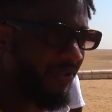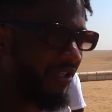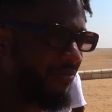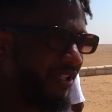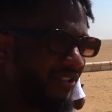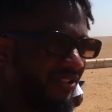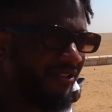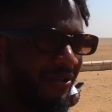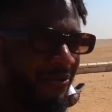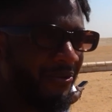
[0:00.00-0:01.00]
pyramids in
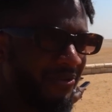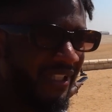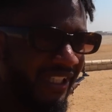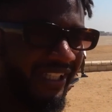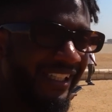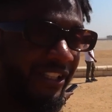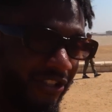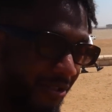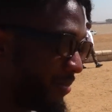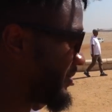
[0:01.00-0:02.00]
total in
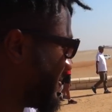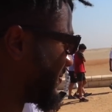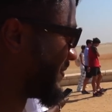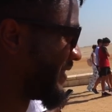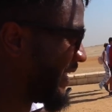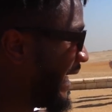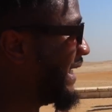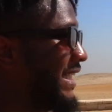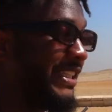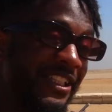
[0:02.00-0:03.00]
Egypt.
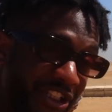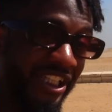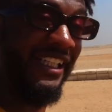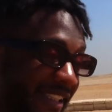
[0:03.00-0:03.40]
Jeez.